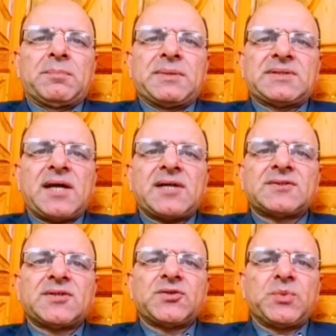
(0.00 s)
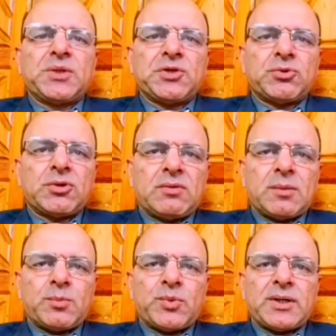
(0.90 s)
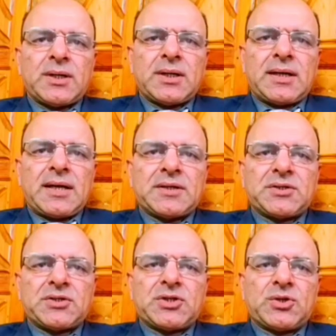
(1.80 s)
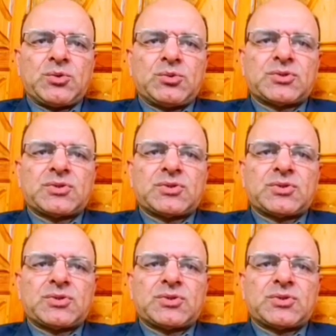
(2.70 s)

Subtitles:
Besides this, we need to develop critical attitudes